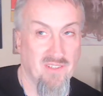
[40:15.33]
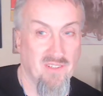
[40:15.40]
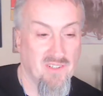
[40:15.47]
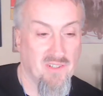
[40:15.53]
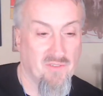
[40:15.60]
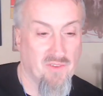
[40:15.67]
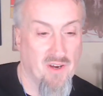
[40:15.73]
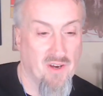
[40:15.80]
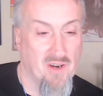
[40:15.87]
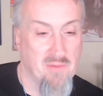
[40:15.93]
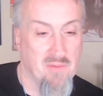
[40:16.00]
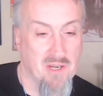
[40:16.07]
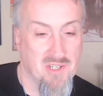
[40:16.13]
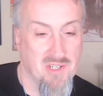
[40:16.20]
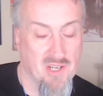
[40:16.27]
you're very
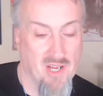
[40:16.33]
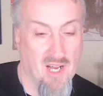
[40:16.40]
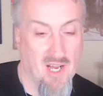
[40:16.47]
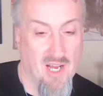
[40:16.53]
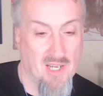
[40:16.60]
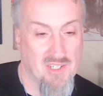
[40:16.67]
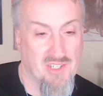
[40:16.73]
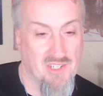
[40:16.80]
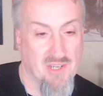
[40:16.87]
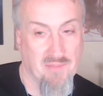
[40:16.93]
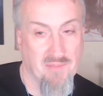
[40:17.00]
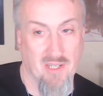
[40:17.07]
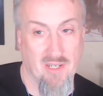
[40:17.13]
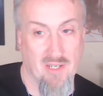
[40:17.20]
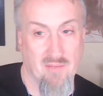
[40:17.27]
much onto
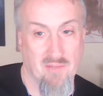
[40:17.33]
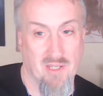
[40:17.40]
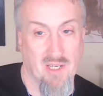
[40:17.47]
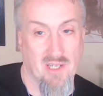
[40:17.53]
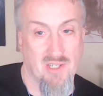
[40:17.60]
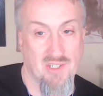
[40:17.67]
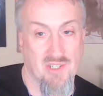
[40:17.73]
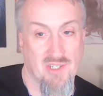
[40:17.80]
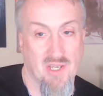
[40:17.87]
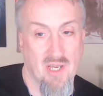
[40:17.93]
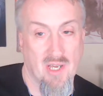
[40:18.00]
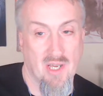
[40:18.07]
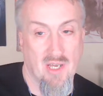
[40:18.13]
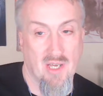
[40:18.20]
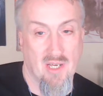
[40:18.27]
something here, because
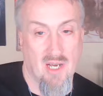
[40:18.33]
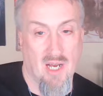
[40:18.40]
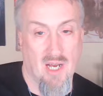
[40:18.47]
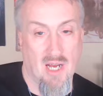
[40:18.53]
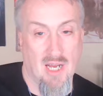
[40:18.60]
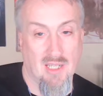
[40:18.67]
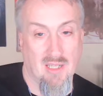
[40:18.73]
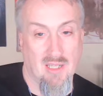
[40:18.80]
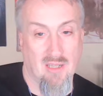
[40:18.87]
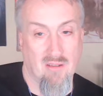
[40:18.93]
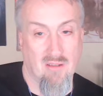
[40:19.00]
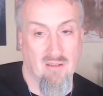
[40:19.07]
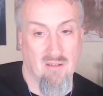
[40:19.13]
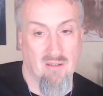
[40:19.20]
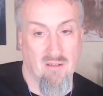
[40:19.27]
I
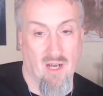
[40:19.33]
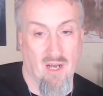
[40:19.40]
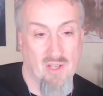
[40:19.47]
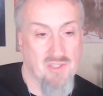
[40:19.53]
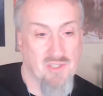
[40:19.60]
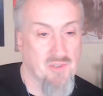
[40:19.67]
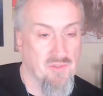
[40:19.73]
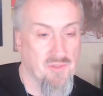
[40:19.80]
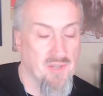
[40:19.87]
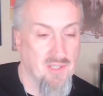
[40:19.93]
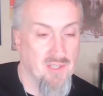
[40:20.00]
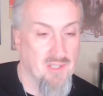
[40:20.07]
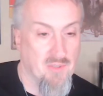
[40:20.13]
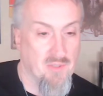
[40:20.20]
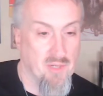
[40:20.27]
also
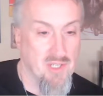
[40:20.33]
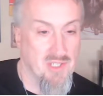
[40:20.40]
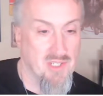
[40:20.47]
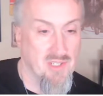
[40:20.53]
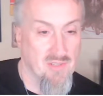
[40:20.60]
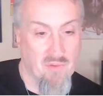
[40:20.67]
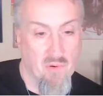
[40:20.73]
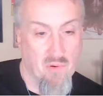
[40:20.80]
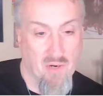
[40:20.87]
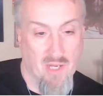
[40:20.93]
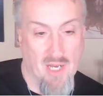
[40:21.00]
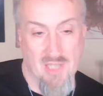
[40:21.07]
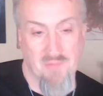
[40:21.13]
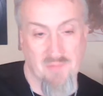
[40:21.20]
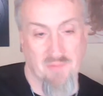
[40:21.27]
think that the reason the four
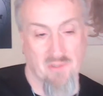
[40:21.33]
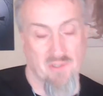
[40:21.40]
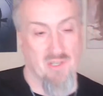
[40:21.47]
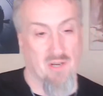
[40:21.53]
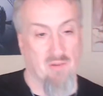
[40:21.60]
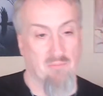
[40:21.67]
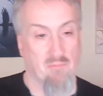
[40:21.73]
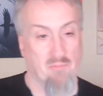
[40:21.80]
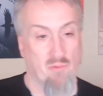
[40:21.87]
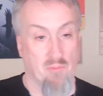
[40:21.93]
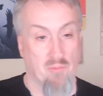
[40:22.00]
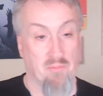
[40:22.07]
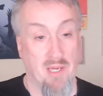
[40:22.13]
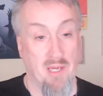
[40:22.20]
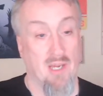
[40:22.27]
gospels
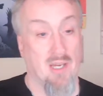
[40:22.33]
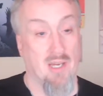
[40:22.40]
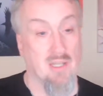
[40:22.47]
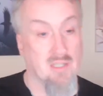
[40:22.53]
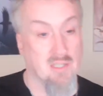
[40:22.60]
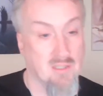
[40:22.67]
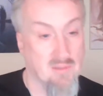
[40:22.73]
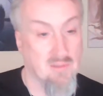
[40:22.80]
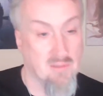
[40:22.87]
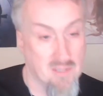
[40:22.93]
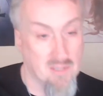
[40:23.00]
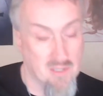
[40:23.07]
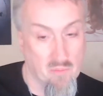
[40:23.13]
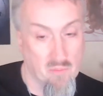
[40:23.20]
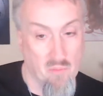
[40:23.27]
were picked
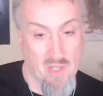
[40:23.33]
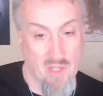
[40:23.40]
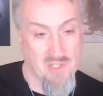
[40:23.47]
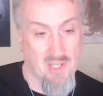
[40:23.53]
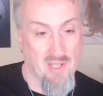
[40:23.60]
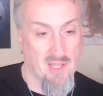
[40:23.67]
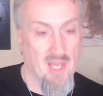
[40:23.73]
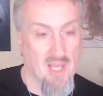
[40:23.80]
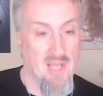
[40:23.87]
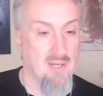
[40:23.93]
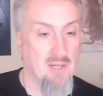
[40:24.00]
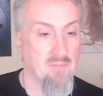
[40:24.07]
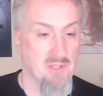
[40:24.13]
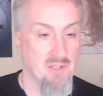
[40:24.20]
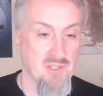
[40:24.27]
was they lined
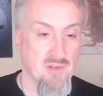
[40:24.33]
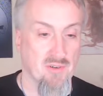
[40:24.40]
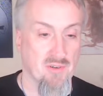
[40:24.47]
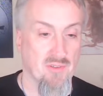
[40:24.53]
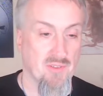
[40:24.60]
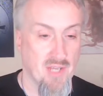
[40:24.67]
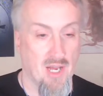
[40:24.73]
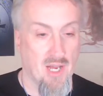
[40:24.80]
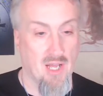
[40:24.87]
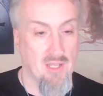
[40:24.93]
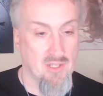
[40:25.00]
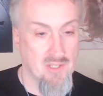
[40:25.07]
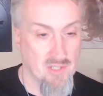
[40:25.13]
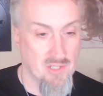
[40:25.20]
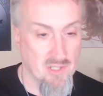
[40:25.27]
up with a certain
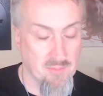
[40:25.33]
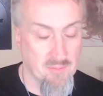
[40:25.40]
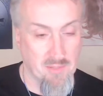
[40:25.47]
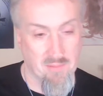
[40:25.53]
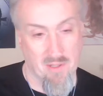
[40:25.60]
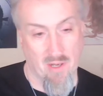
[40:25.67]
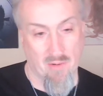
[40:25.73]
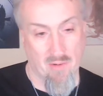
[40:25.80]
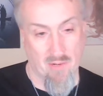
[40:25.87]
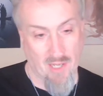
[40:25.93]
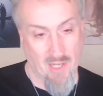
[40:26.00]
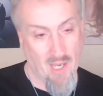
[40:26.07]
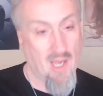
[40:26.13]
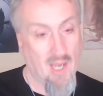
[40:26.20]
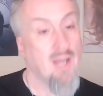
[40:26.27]
theology that the people
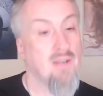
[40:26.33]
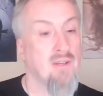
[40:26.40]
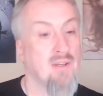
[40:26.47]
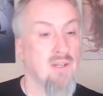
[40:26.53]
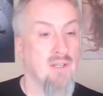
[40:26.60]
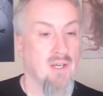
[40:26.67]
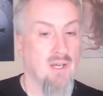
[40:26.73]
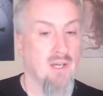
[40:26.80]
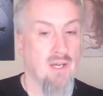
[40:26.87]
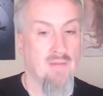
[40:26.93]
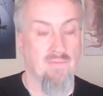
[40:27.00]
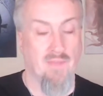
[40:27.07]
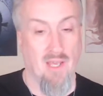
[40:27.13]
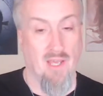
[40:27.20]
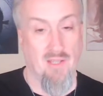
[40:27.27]
already had.
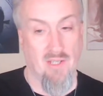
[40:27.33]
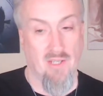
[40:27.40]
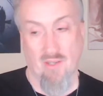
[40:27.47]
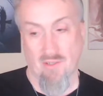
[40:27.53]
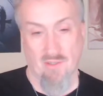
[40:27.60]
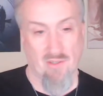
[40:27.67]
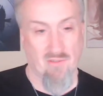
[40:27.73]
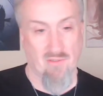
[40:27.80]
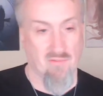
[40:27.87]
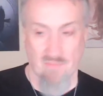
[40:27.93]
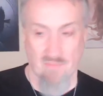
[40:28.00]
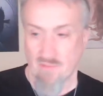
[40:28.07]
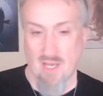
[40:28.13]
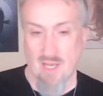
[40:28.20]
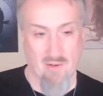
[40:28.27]
And the other,
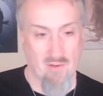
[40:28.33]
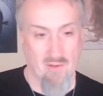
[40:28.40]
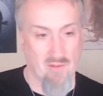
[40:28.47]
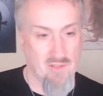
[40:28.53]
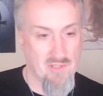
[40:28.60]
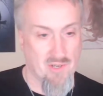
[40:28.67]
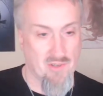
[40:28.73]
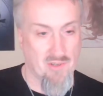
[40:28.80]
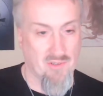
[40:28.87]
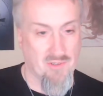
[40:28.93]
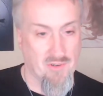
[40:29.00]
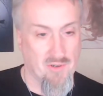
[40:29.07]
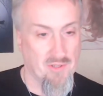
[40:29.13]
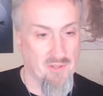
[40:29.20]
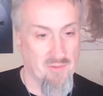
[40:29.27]
I don't know, there's
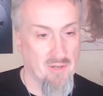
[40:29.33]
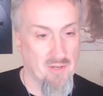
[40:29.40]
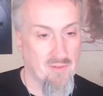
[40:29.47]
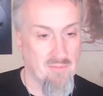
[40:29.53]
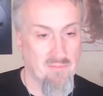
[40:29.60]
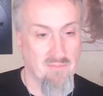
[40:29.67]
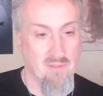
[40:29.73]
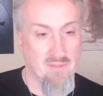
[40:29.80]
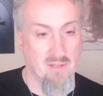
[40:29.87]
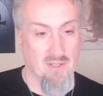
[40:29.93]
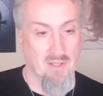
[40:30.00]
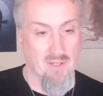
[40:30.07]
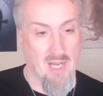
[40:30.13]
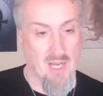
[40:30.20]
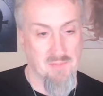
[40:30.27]
33 of them,
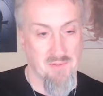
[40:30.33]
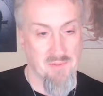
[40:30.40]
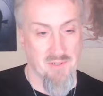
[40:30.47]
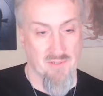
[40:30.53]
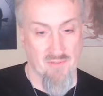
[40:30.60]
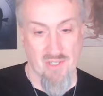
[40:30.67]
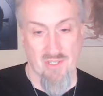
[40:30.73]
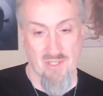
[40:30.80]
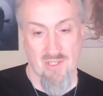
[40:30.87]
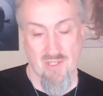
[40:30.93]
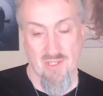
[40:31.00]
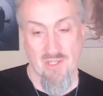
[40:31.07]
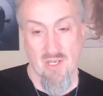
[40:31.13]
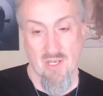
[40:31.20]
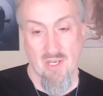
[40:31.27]
other gospels of Jesus,